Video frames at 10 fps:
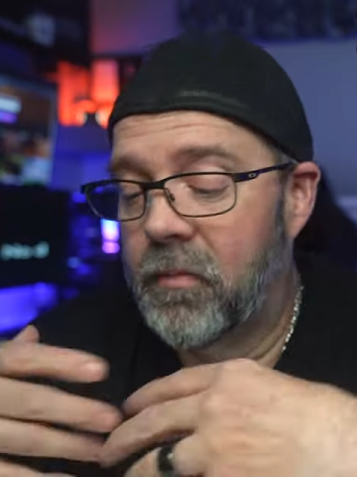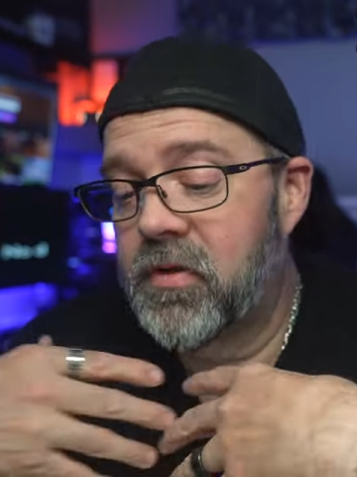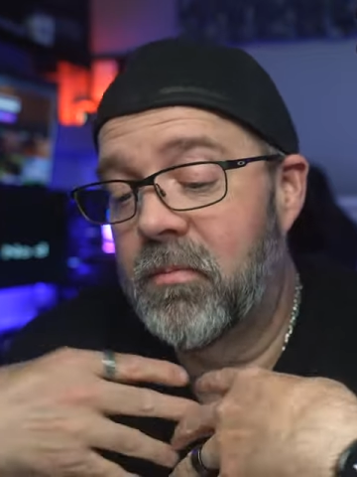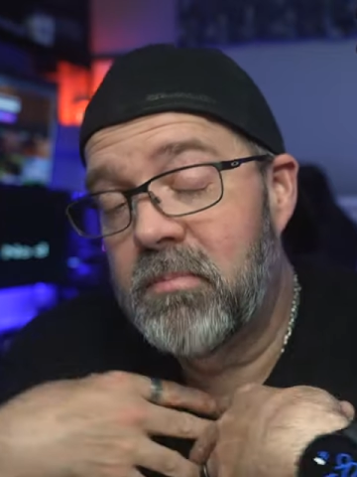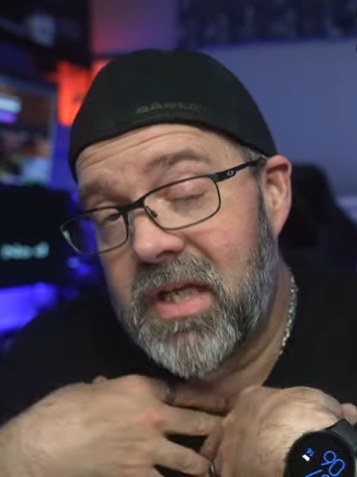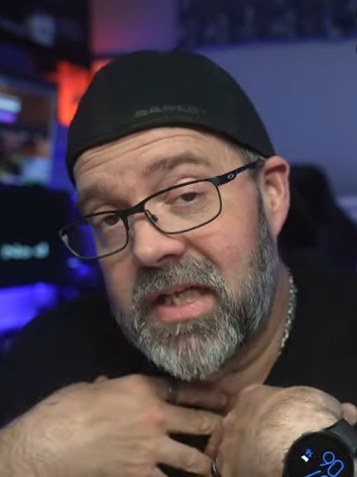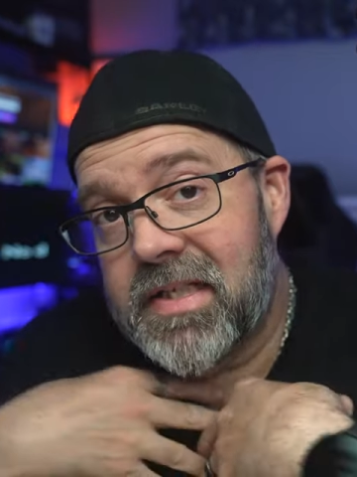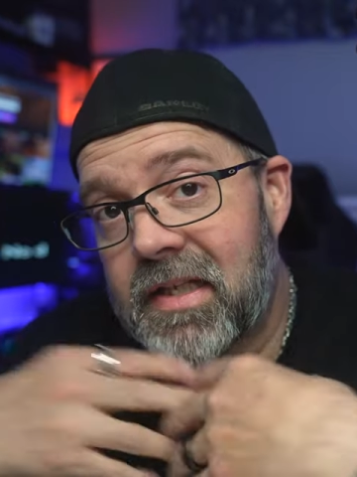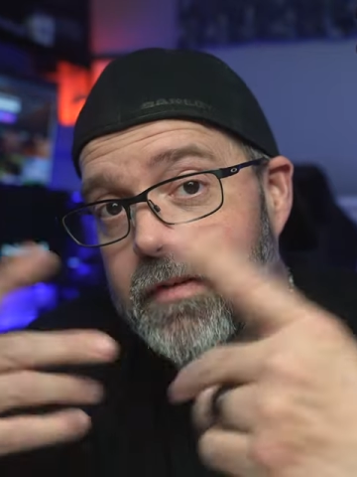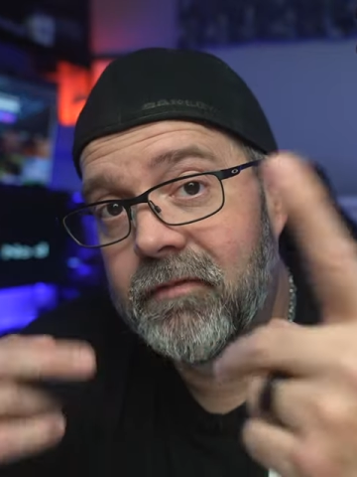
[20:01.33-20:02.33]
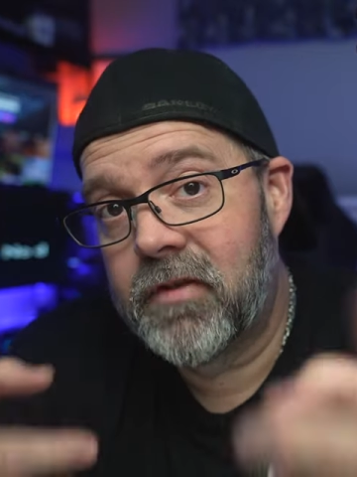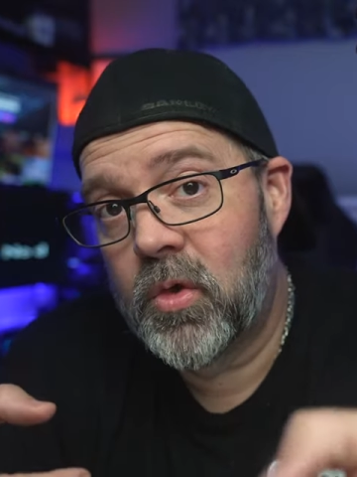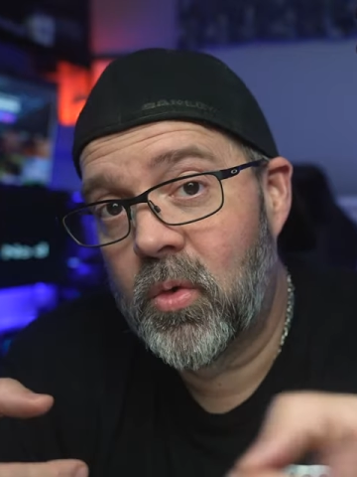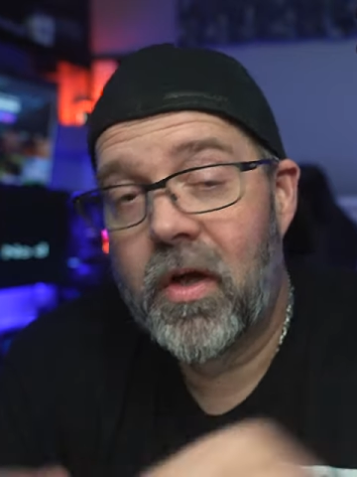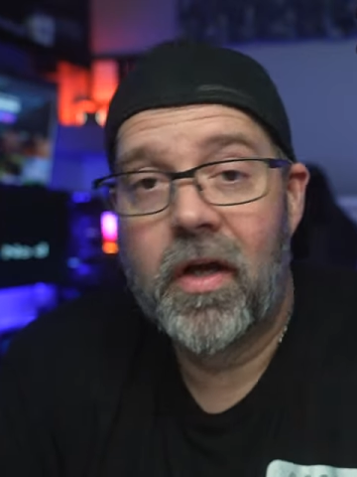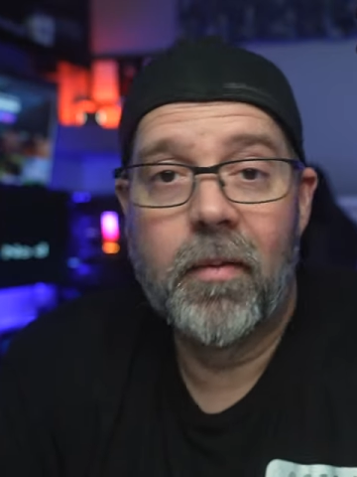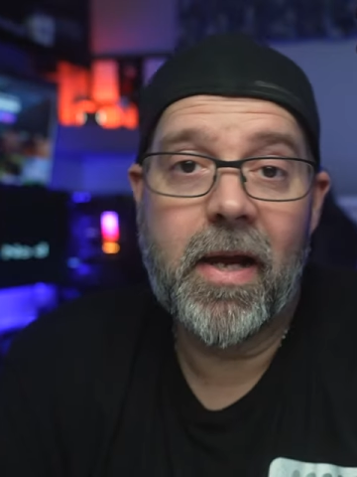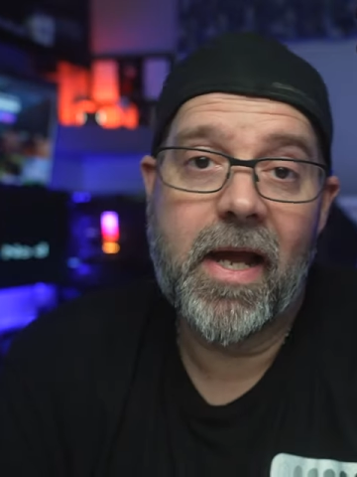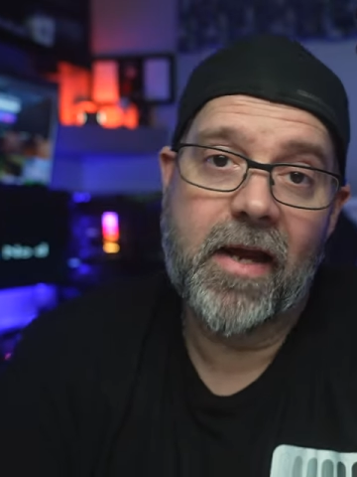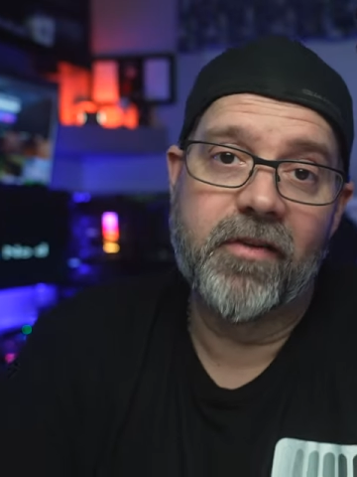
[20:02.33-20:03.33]
up to me to give you
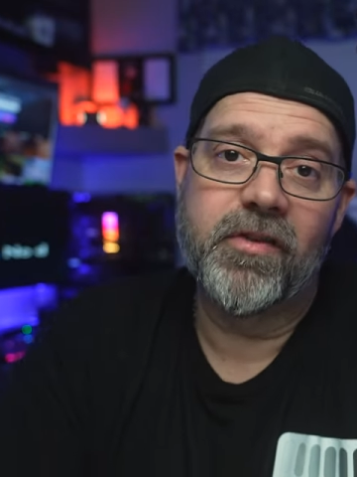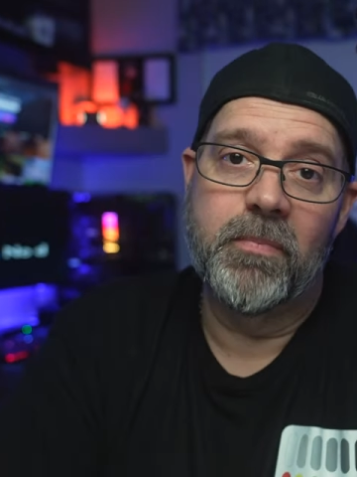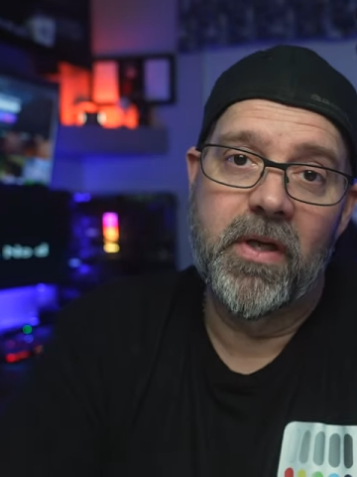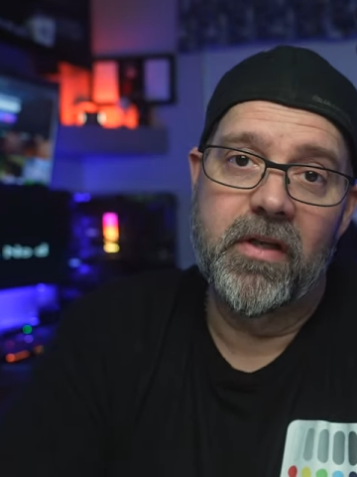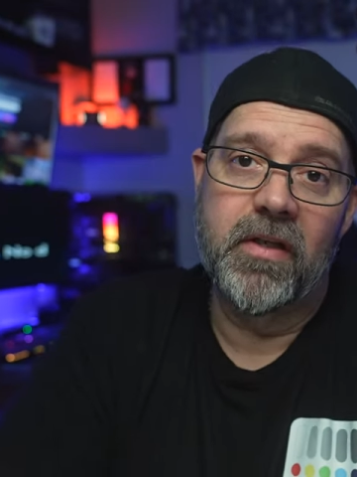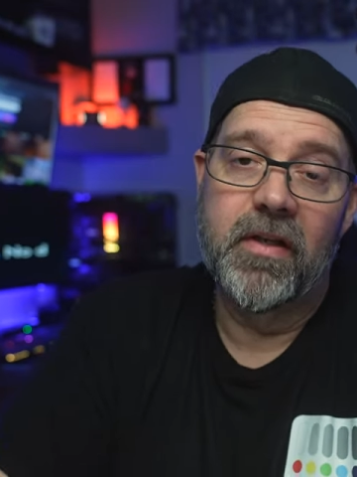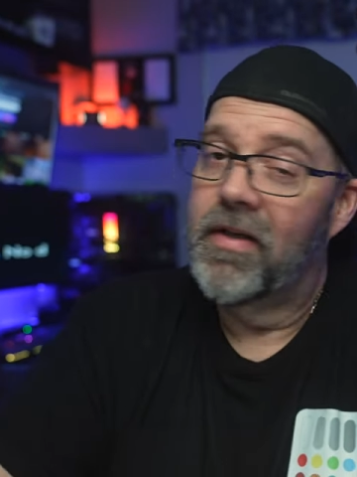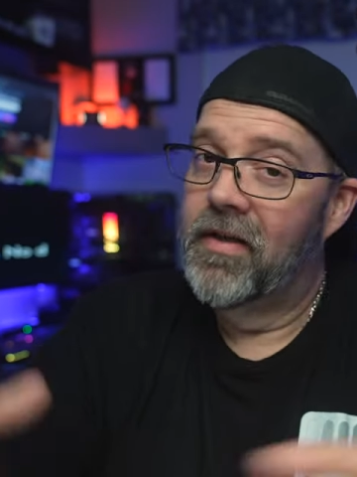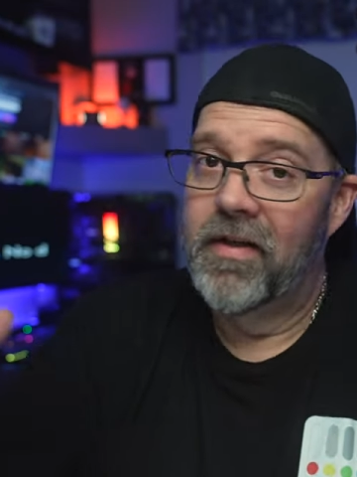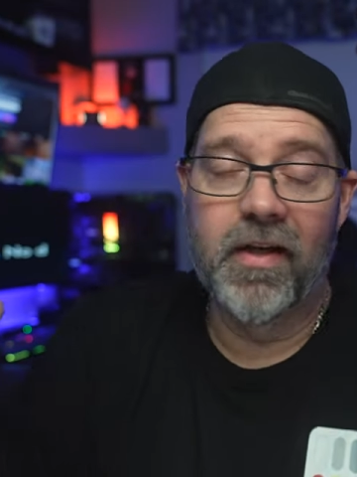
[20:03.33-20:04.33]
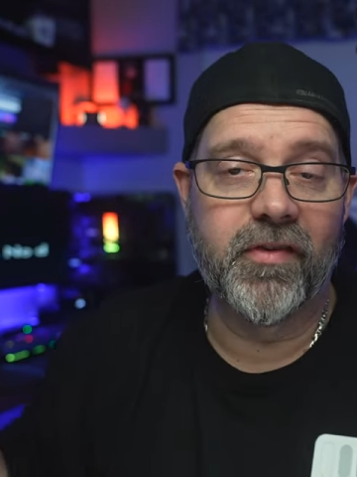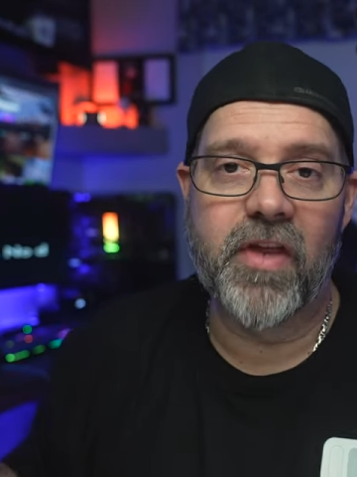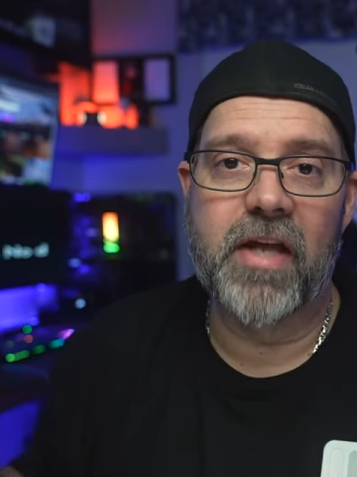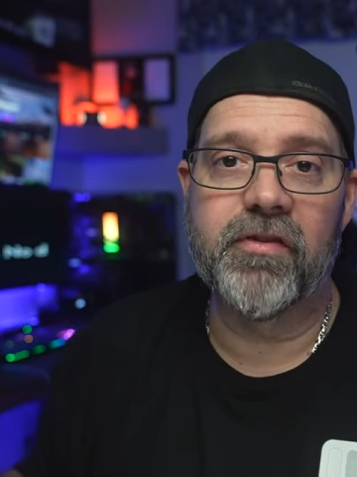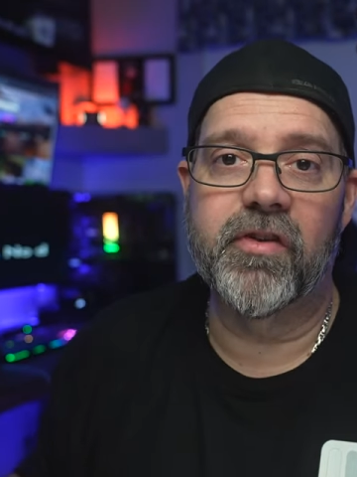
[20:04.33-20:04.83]
my honest opinion. It's that